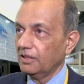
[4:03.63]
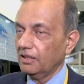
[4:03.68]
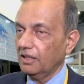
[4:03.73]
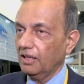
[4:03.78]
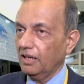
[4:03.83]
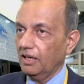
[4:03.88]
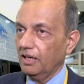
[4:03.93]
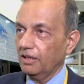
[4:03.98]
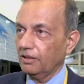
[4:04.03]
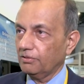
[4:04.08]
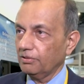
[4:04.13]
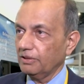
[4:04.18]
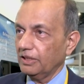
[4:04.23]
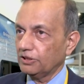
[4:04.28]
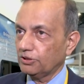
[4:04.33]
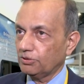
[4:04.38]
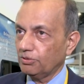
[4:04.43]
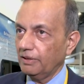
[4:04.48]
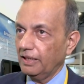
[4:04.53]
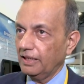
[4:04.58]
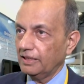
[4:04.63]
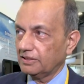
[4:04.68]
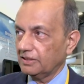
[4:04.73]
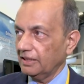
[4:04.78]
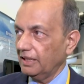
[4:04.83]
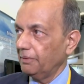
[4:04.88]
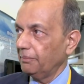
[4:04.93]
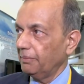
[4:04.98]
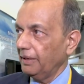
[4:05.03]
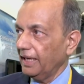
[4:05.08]
uh, to the students
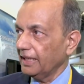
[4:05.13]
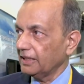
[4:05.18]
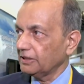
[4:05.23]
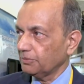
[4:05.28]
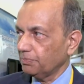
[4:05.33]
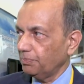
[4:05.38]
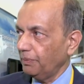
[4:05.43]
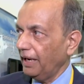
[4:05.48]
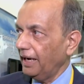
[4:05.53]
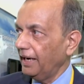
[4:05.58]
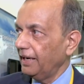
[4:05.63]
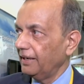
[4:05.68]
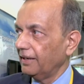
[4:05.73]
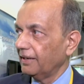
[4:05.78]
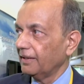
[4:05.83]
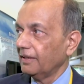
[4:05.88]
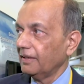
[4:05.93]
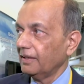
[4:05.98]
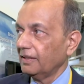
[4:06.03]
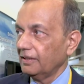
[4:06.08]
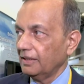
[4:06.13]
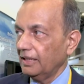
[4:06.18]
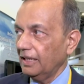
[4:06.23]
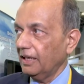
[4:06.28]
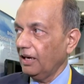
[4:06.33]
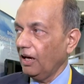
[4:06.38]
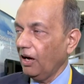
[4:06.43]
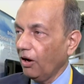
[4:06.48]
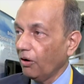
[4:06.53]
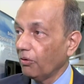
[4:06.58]
and explained
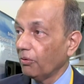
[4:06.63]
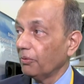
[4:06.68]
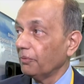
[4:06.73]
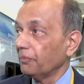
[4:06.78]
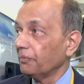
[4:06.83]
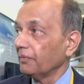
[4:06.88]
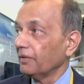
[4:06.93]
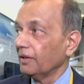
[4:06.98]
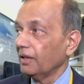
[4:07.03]
that how,